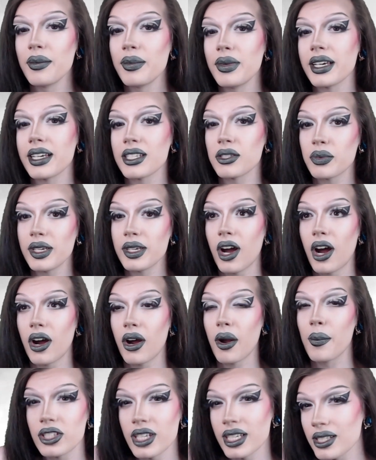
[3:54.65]
because we
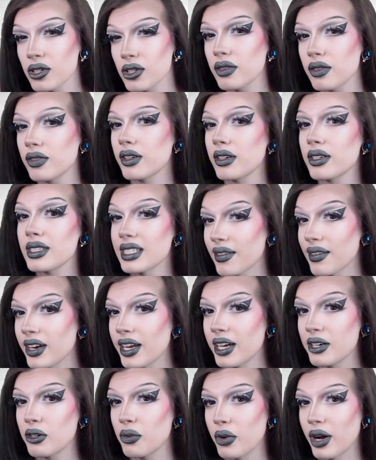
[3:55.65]
are just over
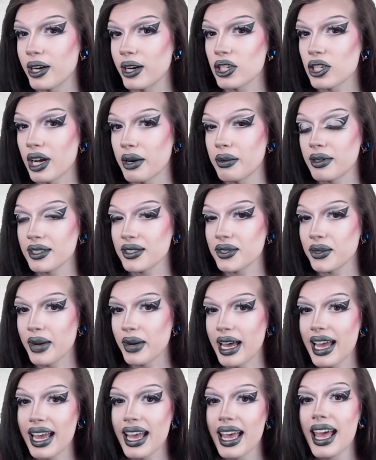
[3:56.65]
700 watch hours
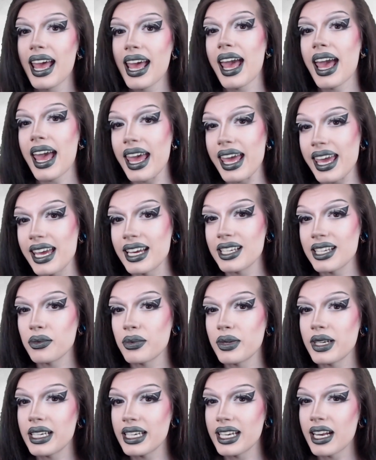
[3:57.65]
away, and
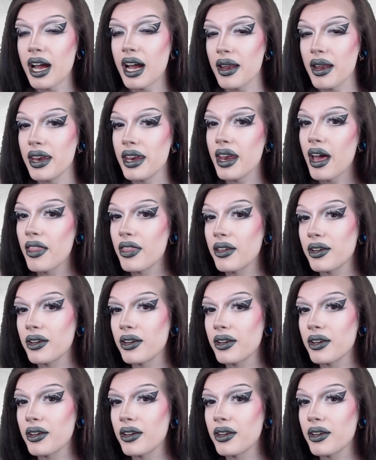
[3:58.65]
we need another